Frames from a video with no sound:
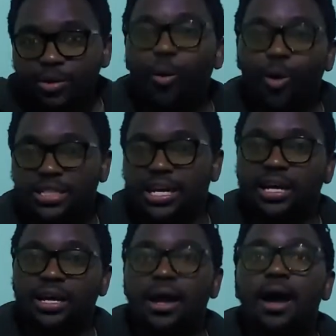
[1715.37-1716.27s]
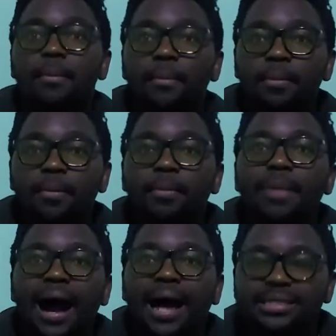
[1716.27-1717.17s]
water.
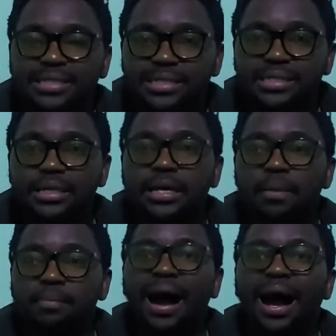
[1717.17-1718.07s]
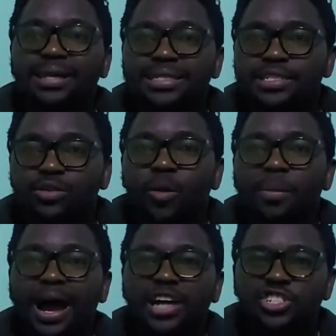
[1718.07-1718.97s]
Manzi or
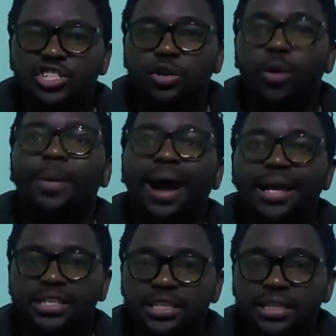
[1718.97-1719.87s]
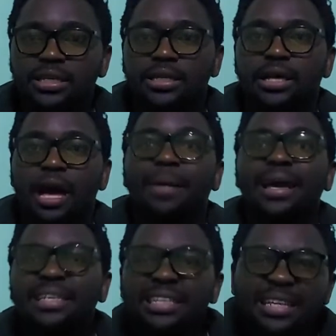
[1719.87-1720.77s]
maji or mayi.
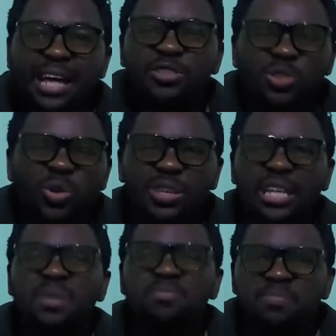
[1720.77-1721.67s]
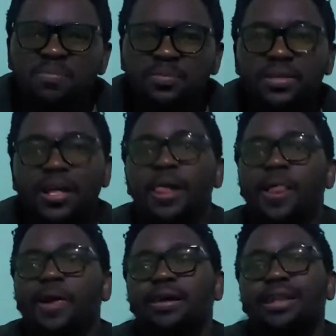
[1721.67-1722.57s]
Amayila, you know that.
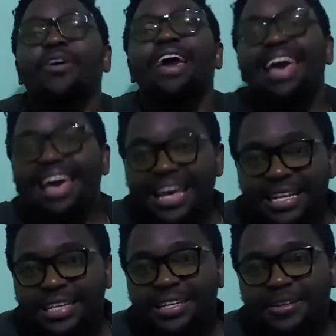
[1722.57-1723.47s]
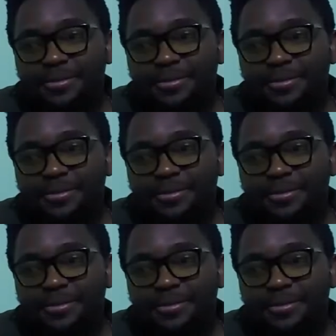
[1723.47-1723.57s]
Now, N,